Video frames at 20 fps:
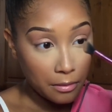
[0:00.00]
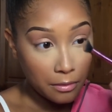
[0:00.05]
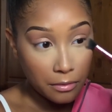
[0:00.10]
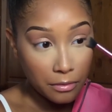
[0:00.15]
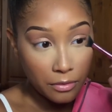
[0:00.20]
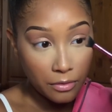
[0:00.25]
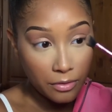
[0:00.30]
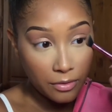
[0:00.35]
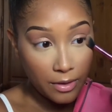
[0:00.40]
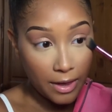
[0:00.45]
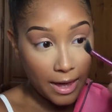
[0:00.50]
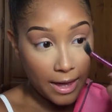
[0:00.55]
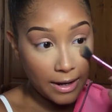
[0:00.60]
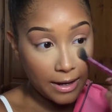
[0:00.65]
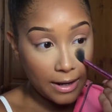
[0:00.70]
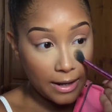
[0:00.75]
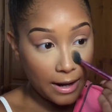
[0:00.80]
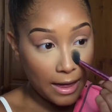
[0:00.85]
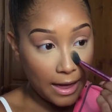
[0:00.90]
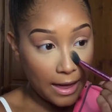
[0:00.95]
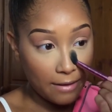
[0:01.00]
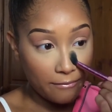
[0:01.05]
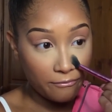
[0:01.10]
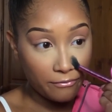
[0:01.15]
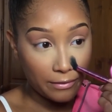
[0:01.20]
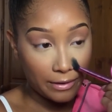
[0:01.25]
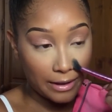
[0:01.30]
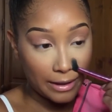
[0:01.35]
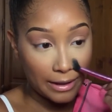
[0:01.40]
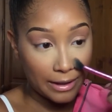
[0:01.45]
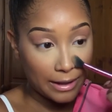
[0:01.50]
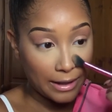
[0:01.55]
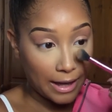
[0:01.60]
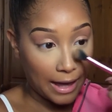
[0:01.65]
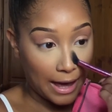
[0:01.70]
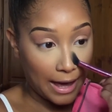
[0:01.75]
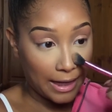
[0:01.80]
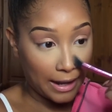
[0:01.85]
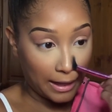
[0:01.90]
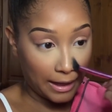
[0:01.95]
Set it and
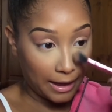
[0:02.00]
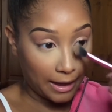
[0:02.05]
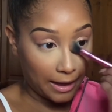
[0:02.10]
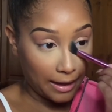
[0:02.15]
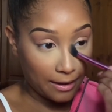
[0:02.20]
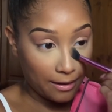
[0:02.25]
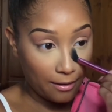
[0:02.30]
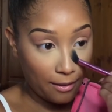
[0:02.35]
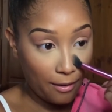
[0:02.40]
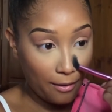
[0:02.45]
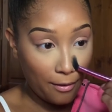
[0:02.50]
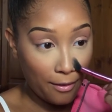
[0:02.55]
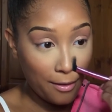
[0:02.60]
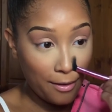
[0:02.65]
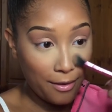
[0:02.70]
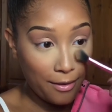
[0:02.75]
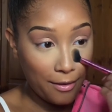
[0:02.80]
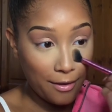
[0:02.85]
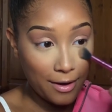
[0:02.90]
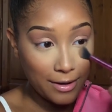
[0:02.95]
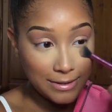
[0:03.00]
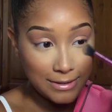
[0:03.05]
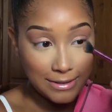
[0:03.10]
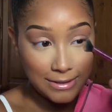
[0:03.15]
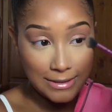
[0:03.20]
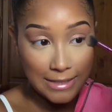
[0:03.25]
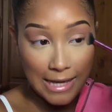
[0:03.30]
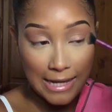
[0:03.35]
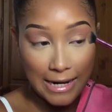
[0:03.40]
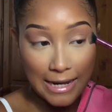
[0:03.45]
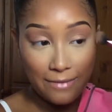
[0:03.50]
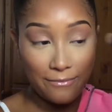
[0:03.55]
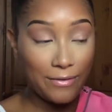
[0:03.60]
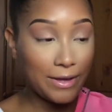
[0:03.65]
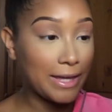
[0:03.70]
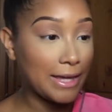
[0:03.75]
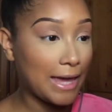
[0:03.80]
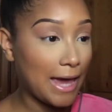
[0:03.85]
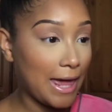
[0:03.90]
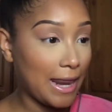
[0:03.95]
forget it. Oh, set it and
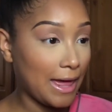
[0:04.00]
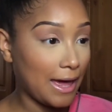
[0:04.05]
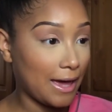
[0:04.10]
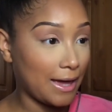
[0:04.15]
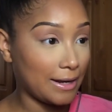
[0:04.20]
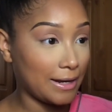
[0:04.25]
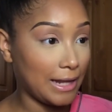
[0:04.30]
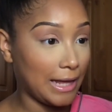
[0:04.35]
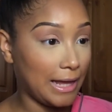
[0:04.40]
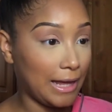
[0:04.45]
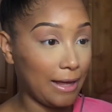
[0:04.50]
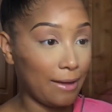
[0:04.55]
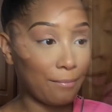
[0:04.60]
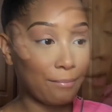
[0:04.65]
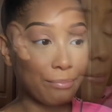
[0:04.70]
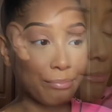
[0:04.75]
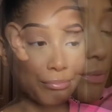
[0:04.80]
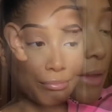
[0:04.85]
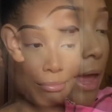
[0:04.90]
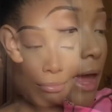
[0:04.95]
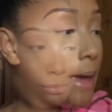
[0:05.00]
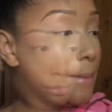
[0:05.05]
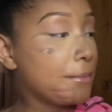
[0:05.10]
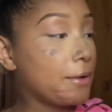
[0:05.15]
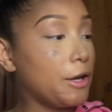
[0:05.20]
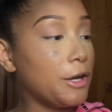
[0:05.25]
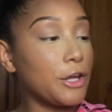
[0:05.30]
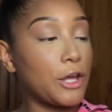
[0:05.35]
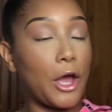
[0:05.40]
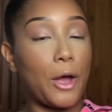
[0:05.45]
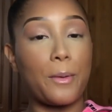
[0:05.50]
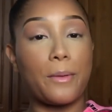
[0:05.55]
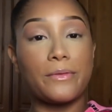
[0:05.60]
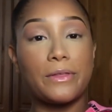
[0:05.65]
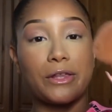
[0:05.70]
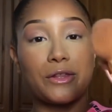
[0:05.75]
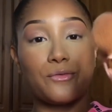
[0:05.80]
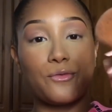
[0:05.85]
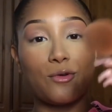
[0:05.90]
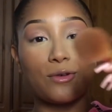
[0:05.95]
forget it, honey. No. I'm gonna go in with
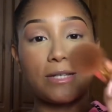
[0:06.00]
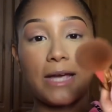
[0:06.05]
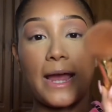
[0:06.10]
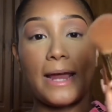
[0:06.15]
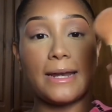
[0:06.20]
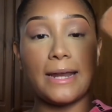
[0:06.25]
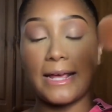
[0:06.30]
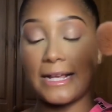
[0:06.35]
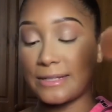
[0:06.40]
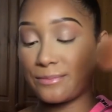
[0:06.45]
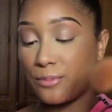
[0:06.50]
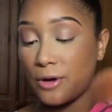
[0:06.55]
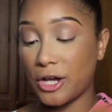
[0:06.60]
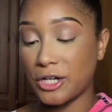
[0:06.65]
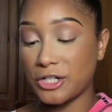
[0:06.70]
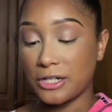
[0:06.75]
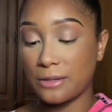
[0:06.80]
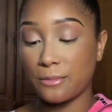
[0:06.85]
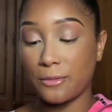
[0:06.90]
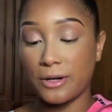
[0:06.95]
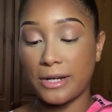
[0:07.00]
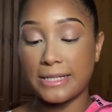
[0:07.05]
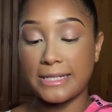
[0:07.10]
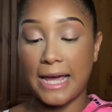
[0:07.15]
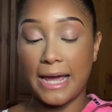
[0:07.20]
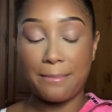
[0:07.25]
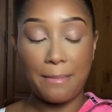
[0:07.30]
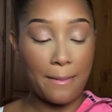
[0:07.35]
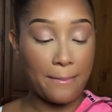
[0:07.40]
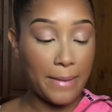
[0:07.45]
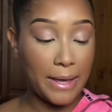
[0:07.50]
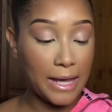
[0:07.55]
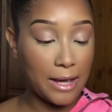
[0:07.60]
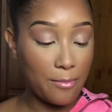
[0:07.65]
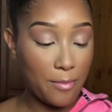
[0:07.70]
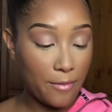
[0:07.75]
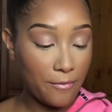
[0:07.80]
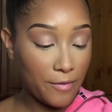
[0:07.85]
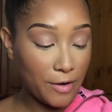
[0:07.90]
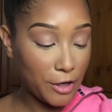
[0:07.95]
this Real Techniques brush, and I'm gonna take my Makeup
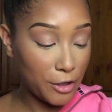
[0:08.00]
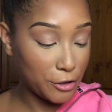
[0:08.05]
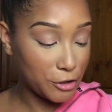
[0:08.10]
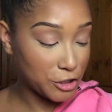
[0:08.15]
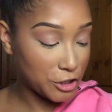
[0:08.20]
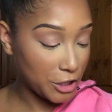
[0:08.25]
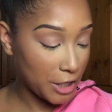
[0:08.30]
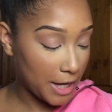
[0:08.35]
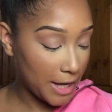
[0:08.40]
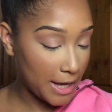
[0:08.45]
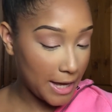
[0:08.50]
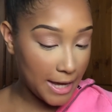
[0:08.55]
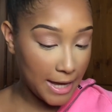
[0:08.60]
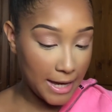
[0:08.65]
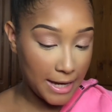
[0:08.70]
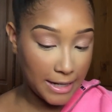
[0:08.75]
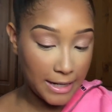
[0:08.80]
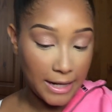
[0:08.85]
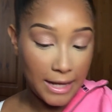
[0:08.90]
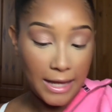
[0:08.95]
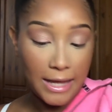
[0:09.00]
Revolution